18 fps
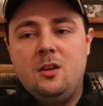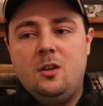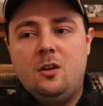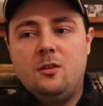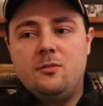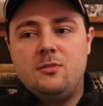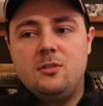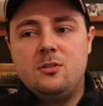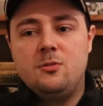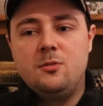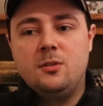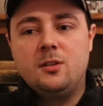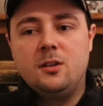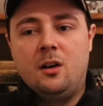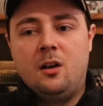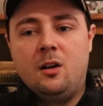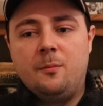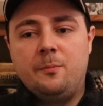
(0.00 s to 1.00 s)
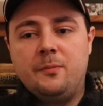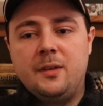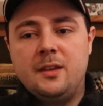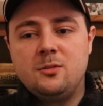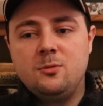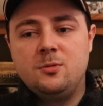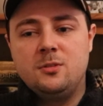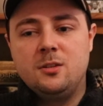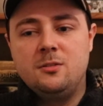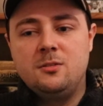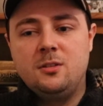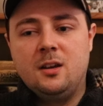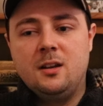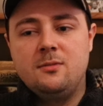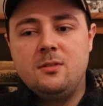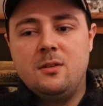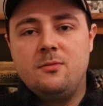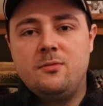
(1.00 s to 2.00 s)
of Luke is also to
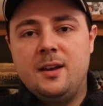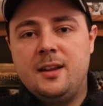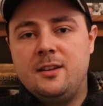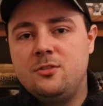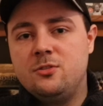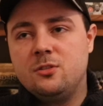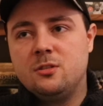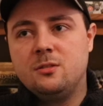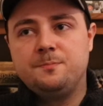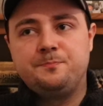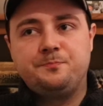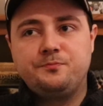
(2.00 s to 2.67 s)
kind of avenge and,